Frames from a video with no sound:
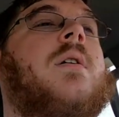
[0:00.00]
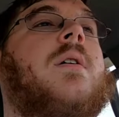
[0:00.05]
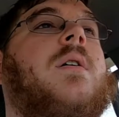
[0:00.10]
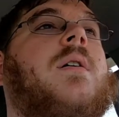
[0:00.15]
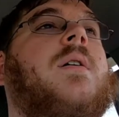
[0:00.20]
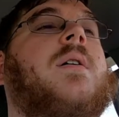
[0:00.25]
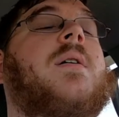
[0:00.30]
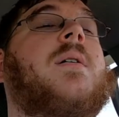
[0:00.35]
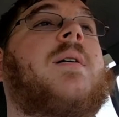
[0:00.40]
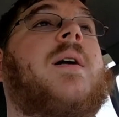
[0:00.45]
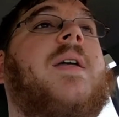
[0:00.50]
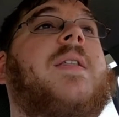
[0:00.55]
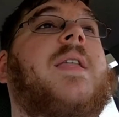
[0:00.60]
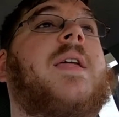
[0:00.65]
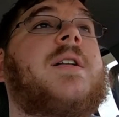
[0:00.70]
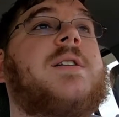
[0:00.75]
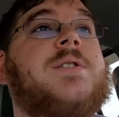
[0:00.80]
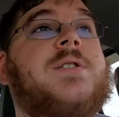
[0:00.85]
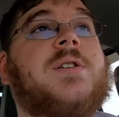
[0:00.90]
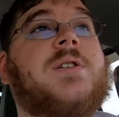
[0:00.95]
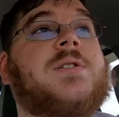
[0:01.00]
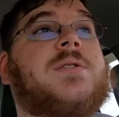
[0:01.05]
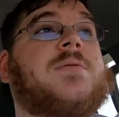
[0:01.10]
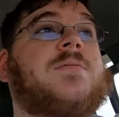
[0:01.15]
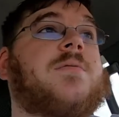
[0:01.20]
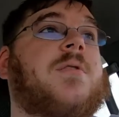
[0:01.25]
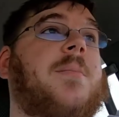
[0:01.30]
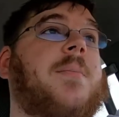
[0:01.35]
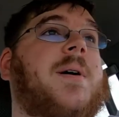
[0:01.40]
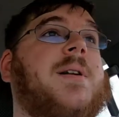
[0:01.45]
and then just
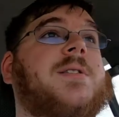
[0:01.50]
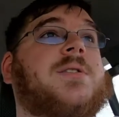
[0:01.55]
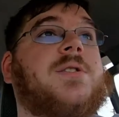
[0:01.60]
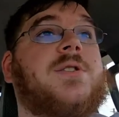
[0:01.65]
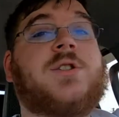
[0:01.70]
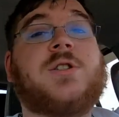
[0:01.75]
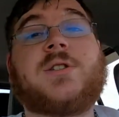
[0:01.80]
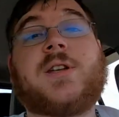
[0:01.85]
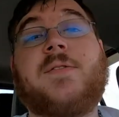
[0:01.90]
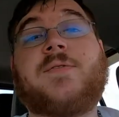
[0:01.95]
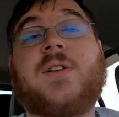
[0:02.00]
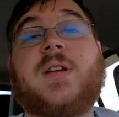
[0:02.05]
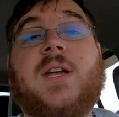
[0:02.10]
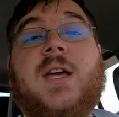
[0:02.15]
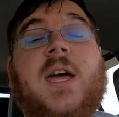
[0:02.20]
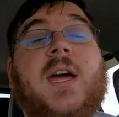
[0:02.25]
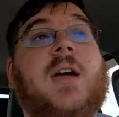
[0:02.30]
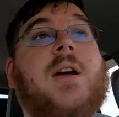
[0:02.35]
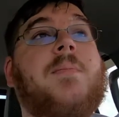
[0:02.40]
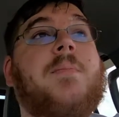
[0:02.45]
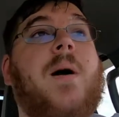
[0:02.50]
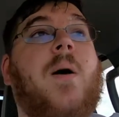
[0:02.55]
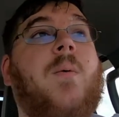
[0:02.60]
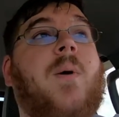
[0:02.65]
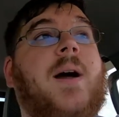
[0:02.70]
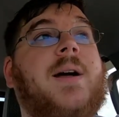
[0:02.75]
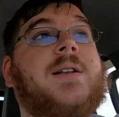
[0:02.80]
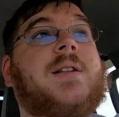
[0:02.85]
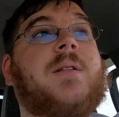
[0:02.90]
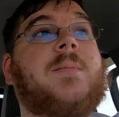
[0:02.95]
commenced to just have to kick my
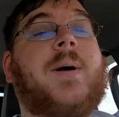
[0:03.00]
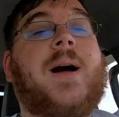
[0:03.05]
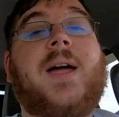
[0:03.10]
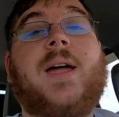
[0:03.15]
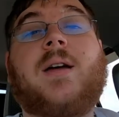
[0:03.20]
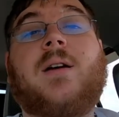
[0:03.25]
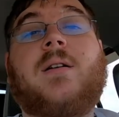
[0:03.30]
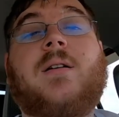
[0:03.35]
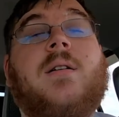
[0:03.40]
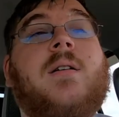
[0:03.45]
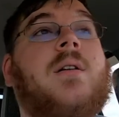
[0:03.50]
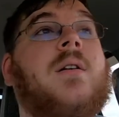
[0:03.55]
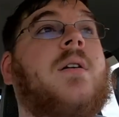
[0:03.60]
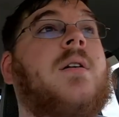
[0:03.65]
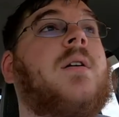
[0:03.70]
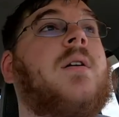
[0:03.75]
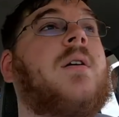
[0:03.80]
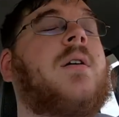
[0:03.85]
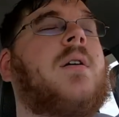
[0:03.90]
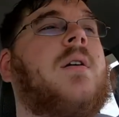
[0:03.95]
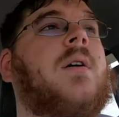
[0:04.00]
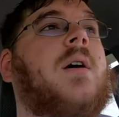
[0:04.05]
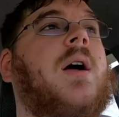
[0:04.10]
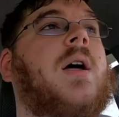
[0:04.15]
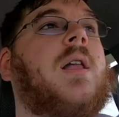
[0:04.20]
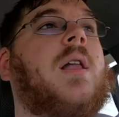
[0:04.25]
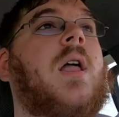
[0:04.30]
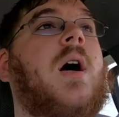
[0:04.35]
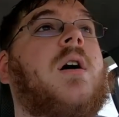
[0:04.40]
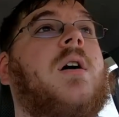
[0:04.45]
way to the bank.
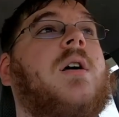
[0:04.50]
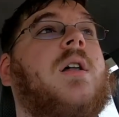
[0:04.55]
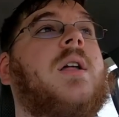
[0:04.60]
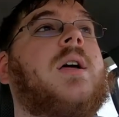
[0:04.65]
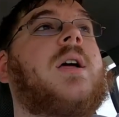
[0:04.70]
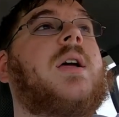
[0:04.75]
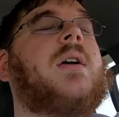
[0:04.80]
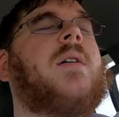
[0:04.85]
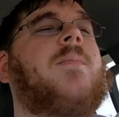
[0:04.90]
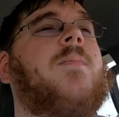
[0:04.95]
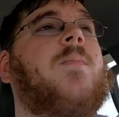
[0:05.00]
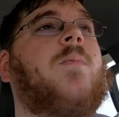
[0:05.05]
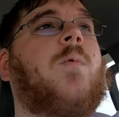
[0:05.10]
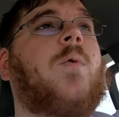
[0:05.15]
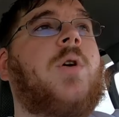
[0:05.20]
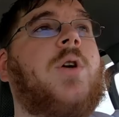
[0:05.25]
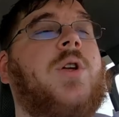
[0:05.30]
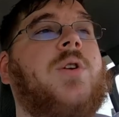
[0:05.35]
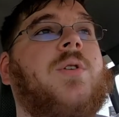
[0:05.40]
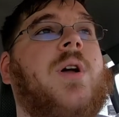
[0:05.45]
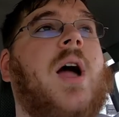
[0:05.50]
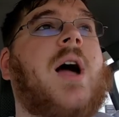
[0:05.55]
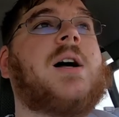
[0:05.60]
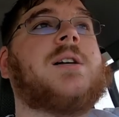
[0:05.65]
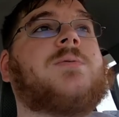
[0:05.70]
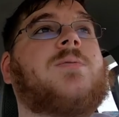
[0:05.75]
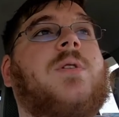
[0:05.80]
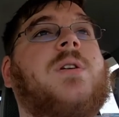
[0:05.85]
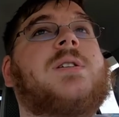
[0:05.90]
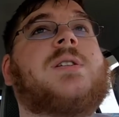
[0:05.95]
Luckily, where you
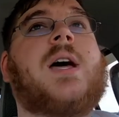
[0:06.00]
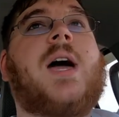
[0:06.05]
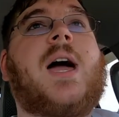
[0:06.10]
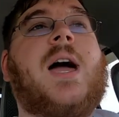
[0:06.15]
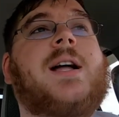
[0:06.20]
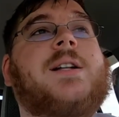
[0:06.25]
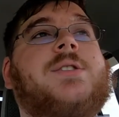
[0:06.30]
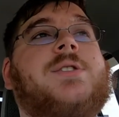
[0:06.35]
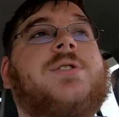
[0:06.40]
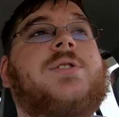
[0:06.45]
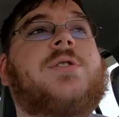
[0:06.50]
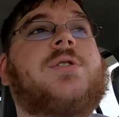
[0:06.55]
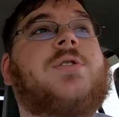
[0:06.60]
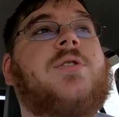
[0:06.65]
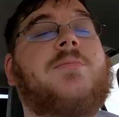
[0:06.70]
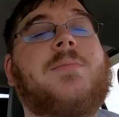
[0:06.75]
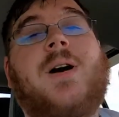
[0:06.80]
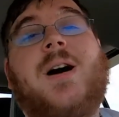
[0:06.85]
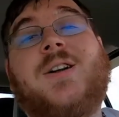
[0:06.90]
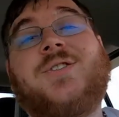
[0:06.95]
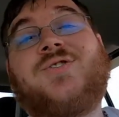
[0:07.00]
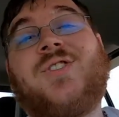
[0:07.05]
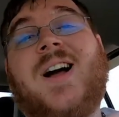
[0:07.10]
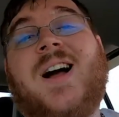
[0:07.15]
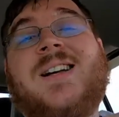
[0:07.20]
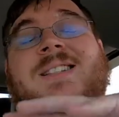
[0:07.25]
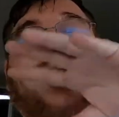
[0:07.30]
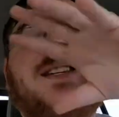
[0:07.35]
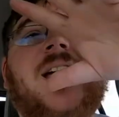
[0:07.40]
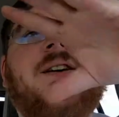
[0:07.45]
guys were attached to my
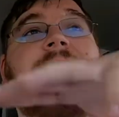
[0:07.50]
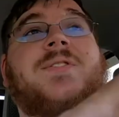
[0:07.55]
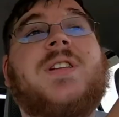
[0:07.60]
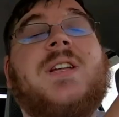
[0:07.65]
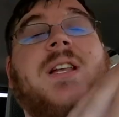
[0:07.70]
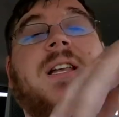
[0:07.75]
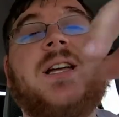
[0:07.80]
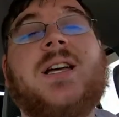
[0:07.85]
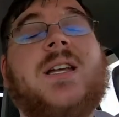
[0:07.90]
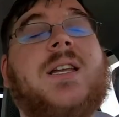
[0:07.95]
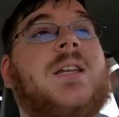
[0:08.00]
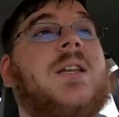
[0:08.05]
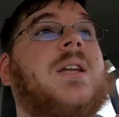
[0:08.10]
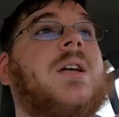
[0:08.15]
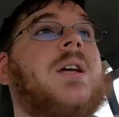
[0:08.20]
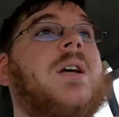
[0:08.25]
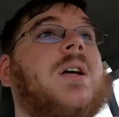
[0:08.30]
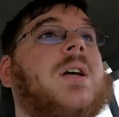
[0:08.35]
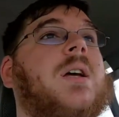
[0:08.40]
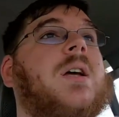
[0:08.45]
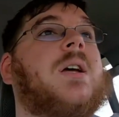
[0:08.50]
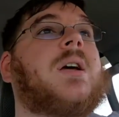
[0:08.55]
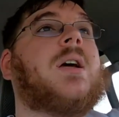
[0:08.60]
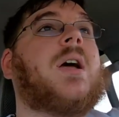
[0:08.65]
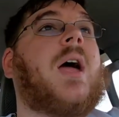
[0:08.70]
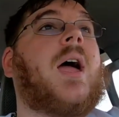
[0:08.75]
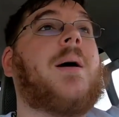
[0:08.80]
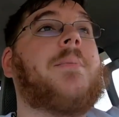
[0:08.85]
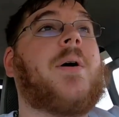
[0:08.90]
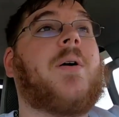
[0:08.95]
dry safety lid
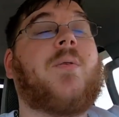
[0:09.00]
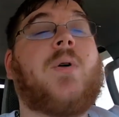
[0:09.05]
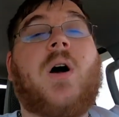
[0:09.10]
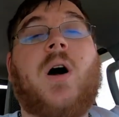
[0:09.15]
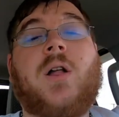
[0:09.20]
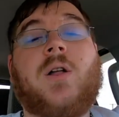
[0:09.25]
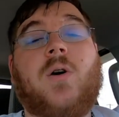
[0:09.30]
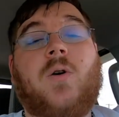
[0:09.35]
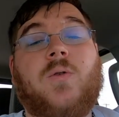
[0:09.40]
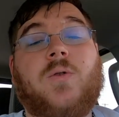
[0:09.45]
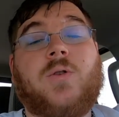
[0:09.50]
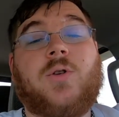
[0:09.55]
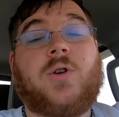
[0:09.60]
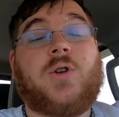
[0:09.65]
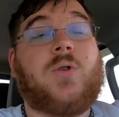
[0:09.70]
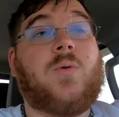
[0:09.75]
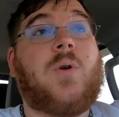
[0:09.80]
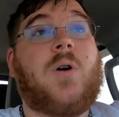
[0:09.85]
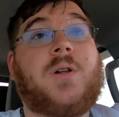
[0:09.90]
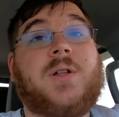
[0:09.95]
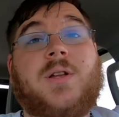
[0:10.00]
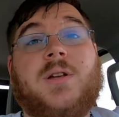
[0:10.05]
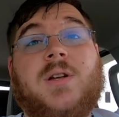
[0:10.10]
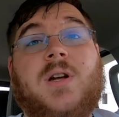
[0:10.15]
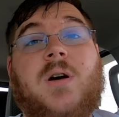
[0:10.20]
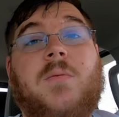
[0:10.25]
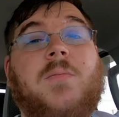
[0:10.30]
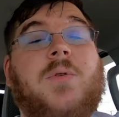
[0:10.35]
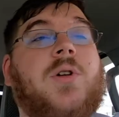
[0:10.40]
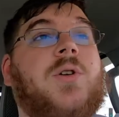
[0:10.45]
and my rod holder, you all didn't
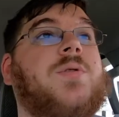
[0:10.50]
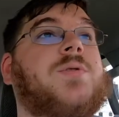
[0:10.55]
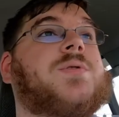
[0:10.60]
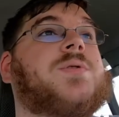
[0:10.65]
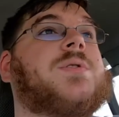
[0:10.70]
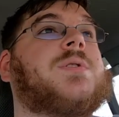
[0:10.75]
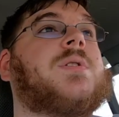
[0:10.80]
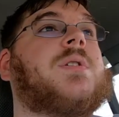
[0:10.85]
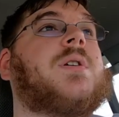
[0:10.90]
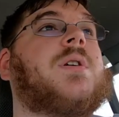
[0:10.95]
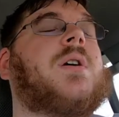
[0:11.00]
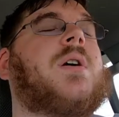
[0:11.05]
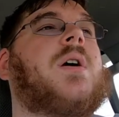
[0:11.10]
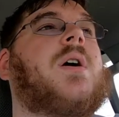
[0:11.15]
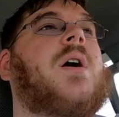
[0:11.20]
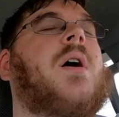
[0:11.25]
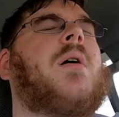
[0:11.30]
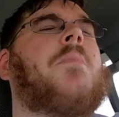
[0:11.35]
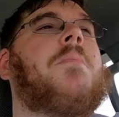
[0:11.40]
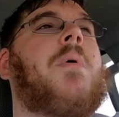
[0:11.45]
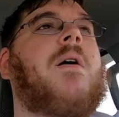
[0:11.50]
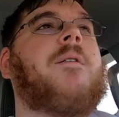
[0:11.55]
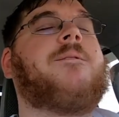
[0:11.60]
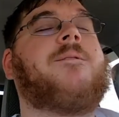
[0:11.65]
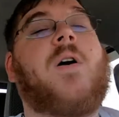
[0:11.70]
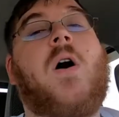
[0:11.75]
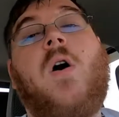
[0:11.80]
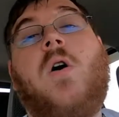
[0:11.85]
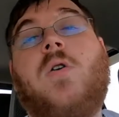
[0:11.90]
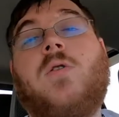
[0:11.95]
come loose. My
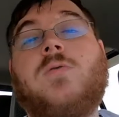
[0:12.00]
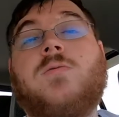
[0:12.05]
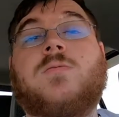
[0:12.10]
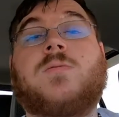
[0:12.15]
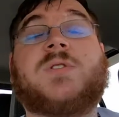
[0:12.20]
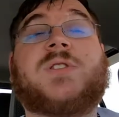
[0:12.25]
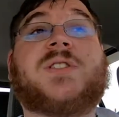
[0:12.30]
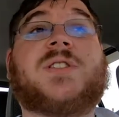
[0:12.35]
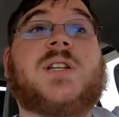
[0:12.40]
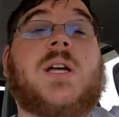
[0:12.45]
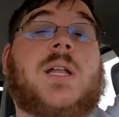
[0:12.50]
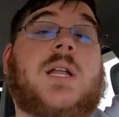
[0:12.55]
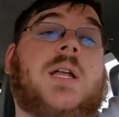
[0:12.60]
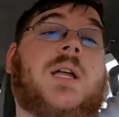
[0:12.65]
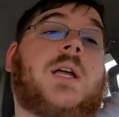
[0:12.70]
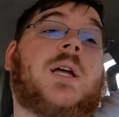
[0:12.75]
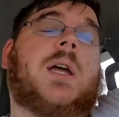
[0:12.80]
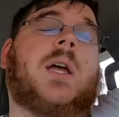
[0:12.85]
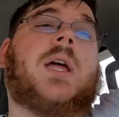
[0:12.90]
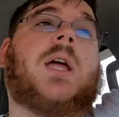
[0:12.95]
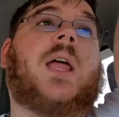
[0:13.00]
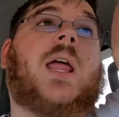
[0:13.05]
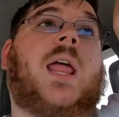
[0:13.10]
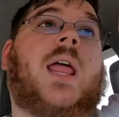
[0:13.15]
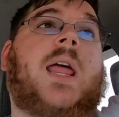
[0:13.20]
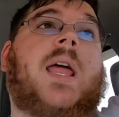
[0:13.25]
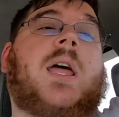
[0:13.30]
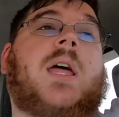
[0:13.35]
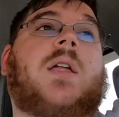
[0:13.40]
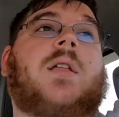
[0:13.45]
phone was sitting
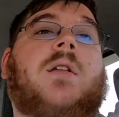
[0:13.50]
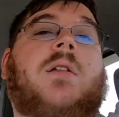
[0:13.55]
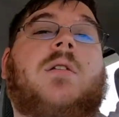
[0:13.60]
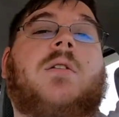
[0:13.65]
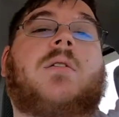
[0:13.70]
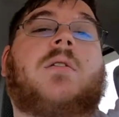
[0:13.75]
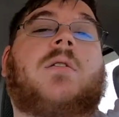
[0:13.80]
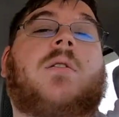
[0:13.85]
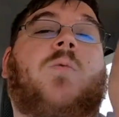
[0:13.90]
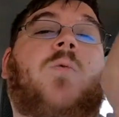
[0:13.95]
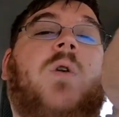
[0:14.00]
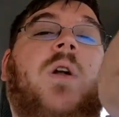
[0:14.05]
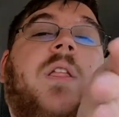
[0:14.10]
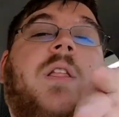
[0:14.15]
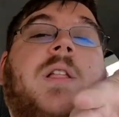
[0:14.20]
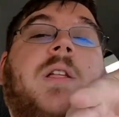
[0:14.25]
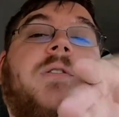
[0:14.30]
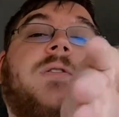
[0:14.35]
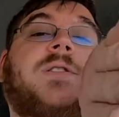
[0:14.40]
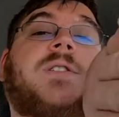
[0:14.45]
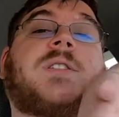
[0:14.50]
in one of the little